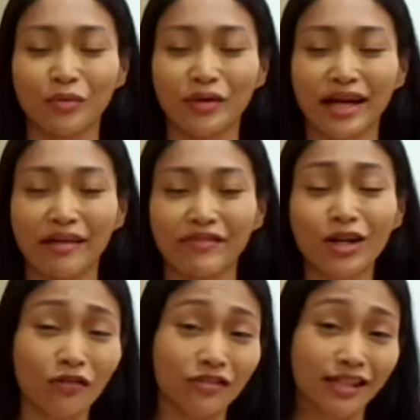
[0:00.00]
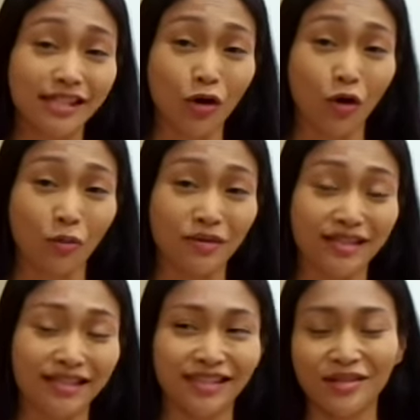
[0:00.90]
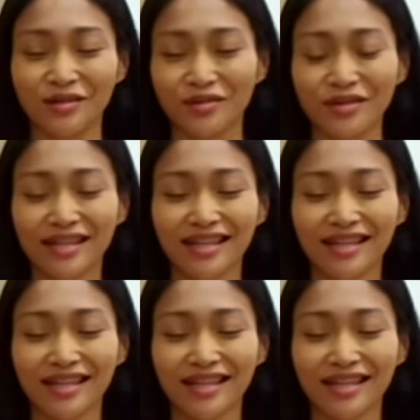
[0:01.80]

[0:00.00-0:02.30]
we have a lot of things in common, you know.